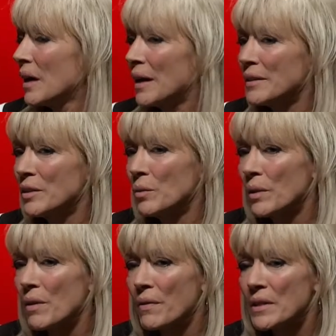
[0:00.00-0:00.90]
I, you know, one
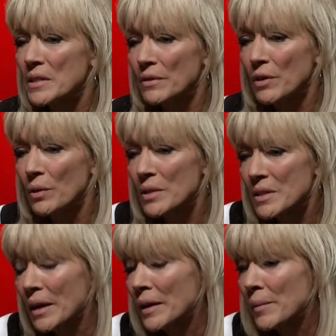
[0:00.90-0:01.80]
of the things I've noticed,
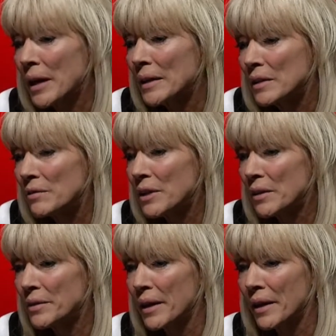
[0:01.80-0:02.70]
I, I, mean, I live
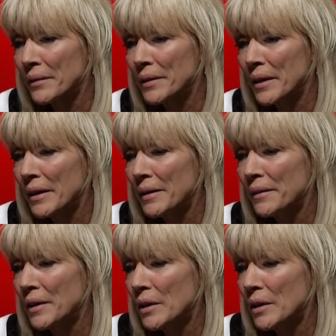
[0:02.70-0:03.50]
downtown and